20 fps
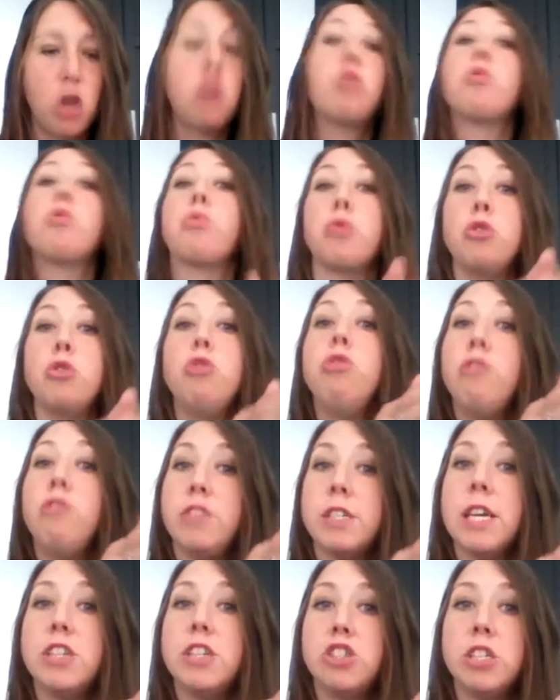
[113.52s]

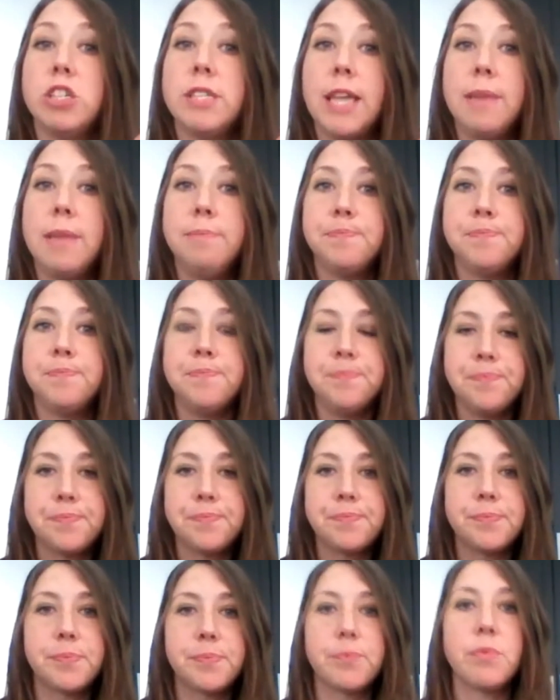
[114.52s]
grooved, I should say.
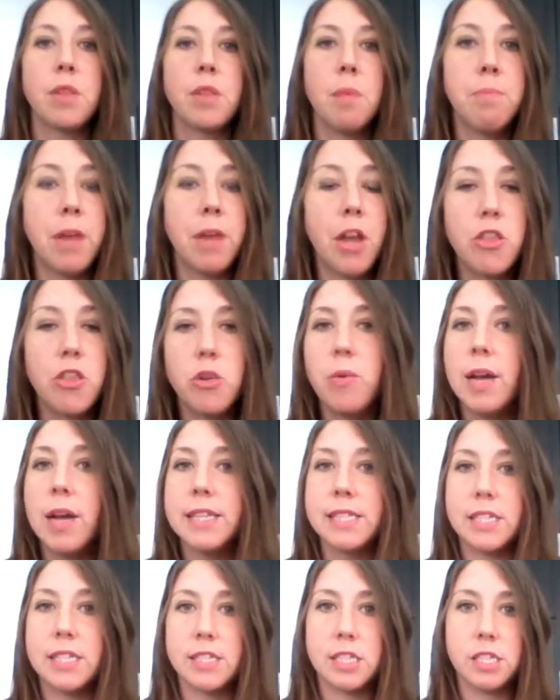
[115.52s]
But
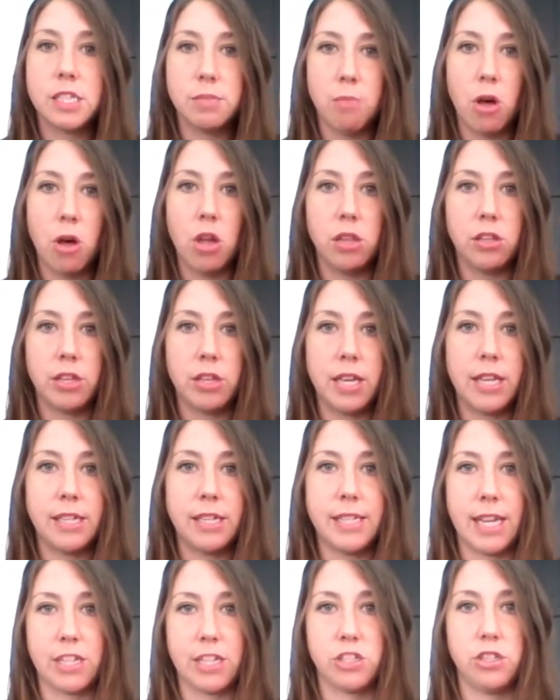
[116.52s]
otherwise it's a small looking
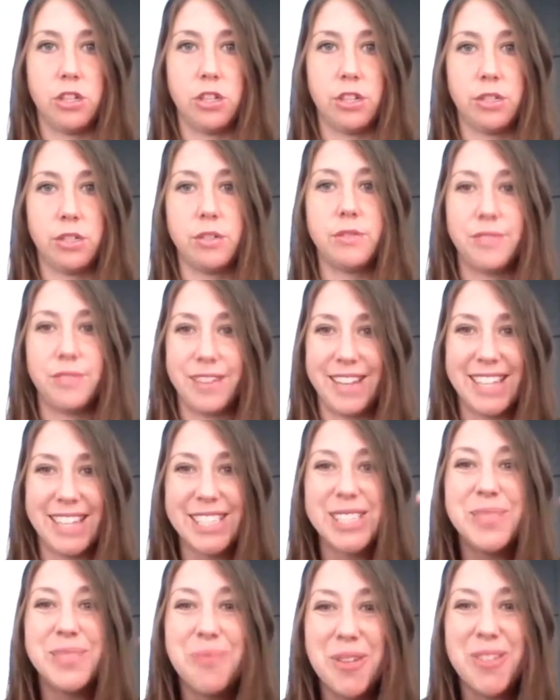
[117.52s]
texture, or
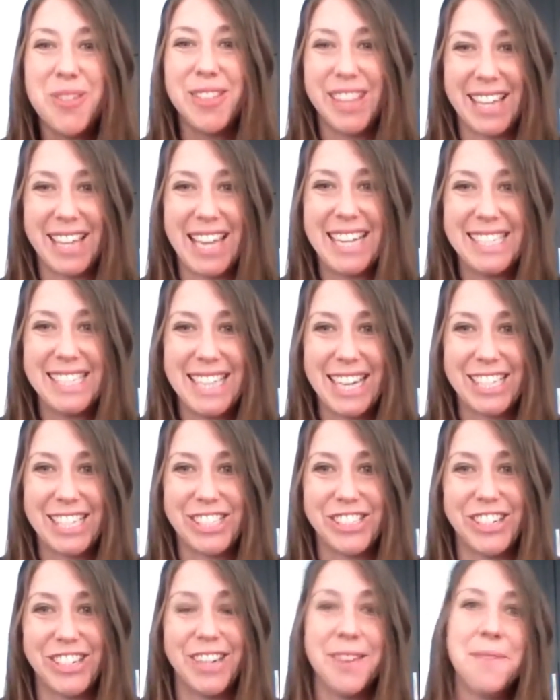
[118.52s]
smooth looking
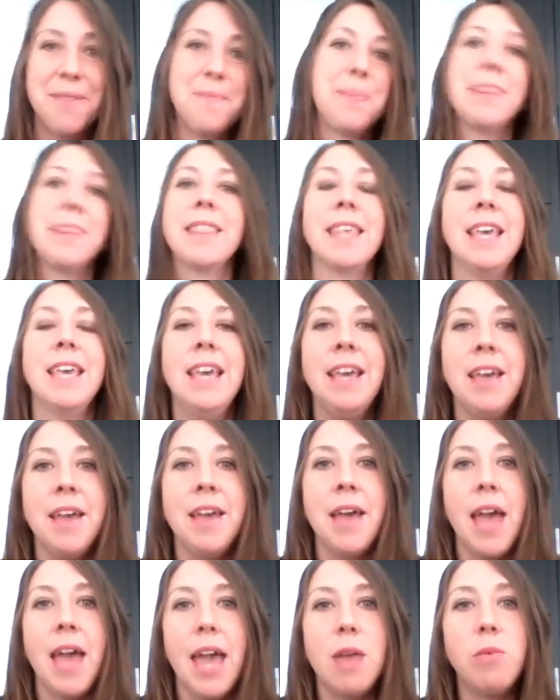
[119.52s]
texture.
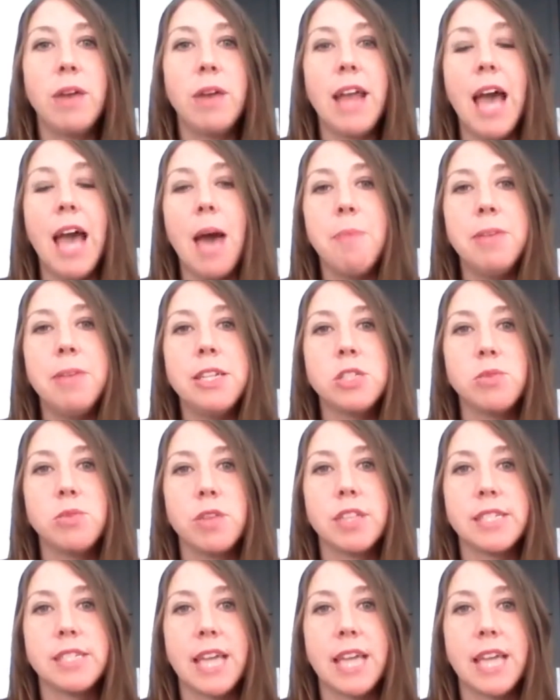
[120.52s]
And what happens with